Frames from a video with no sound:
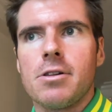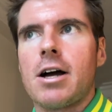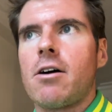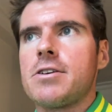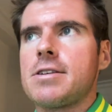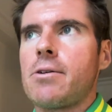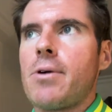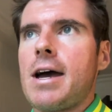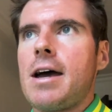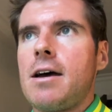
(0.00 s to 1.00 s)
Like obviously
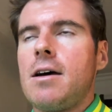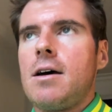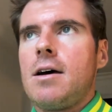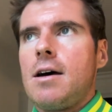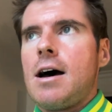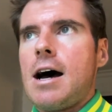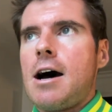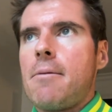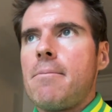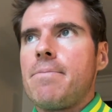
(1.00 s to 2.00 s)
we're
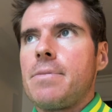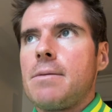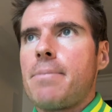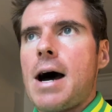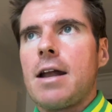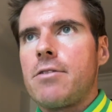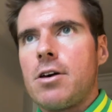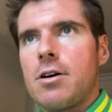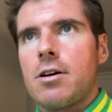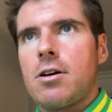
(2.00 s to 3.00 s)
part of
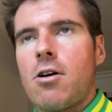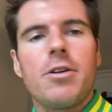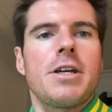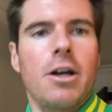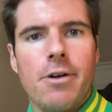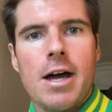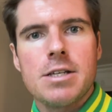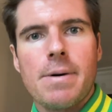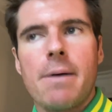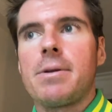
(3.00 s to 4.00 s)
the content creators
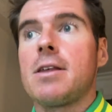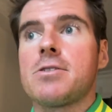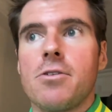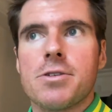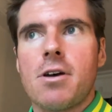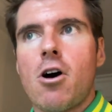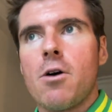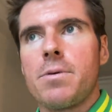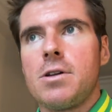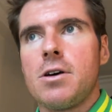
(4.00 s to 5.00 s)
part, but that's also
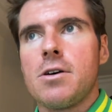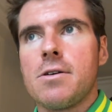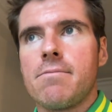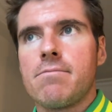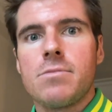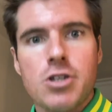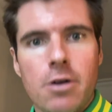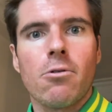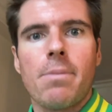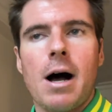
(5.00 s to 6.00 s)
open to
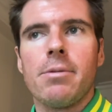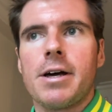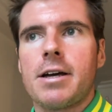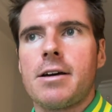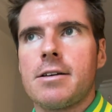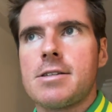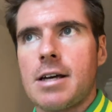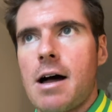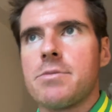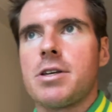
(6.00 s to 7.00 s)
general public to
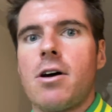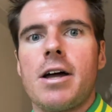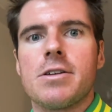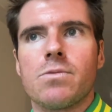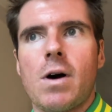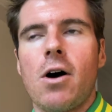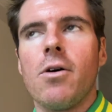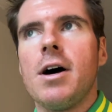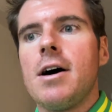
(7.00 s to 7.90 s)
come tonight as well.